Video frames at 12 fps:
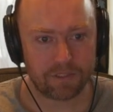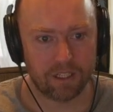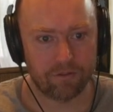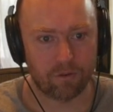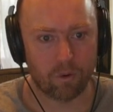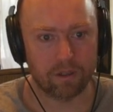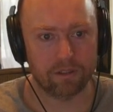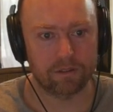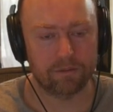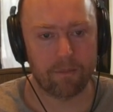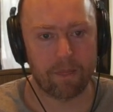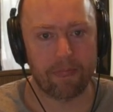Of course.
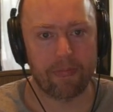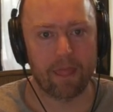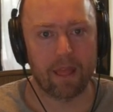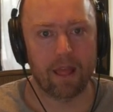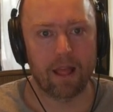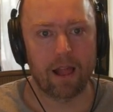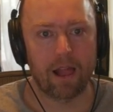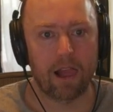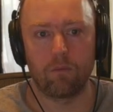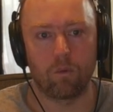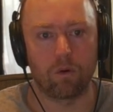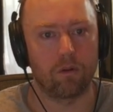
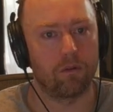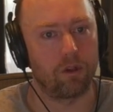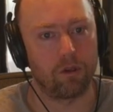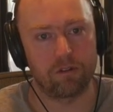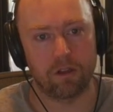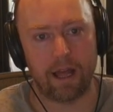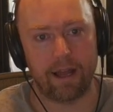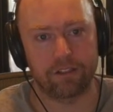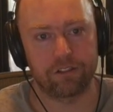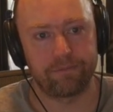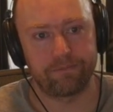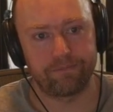We'll use a latch.